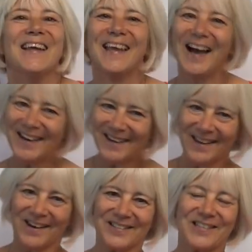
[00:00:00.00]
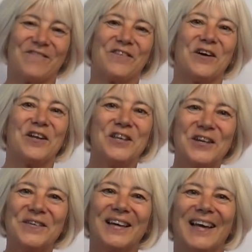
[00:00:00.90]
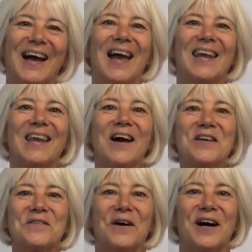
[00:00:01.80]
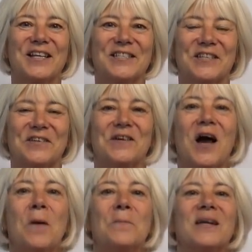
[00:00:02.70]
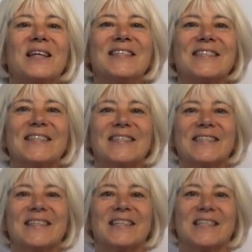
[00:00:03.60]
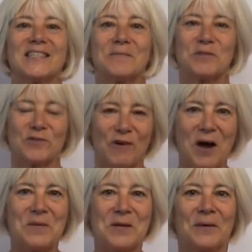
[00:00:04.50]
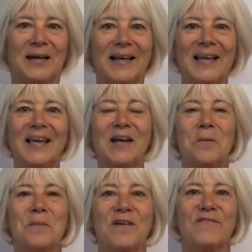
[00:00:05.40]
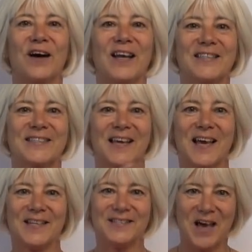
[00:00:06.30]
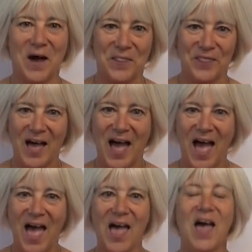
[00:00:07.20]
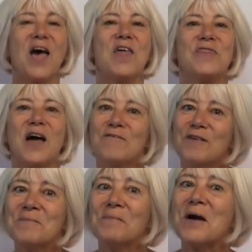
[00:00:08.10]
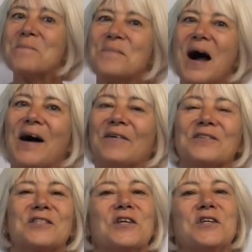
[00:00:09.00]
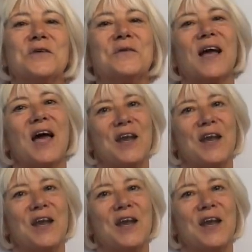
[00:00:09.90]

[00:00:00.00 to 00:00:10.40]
Can I ask, if you are new here and like what I do, please consider subscribing by clicking on my face down there, then ring my bell so that you will get